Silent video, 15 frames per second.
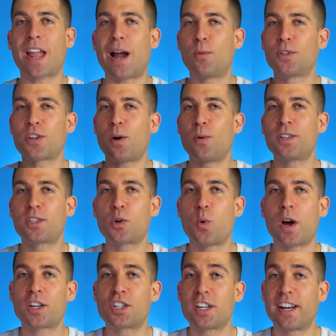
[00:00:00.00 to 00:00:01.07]
I was always
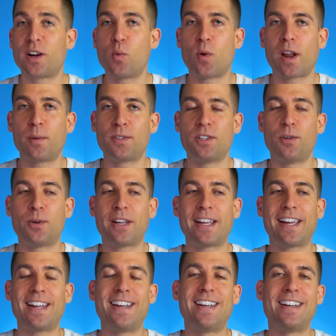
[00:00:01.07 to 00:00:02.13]
questioning what I was
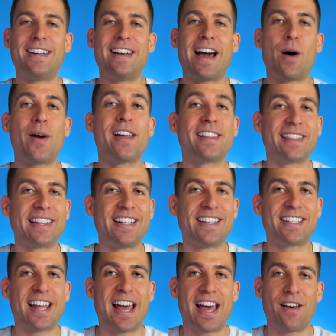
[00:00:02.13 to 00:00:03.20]
doing, and now I at
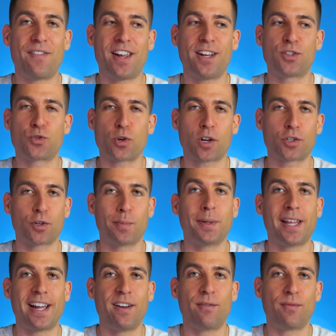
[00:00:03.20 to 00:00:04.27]
least have a structured
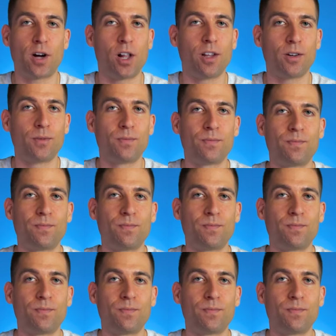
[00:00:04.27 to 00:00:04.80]
plan to follow.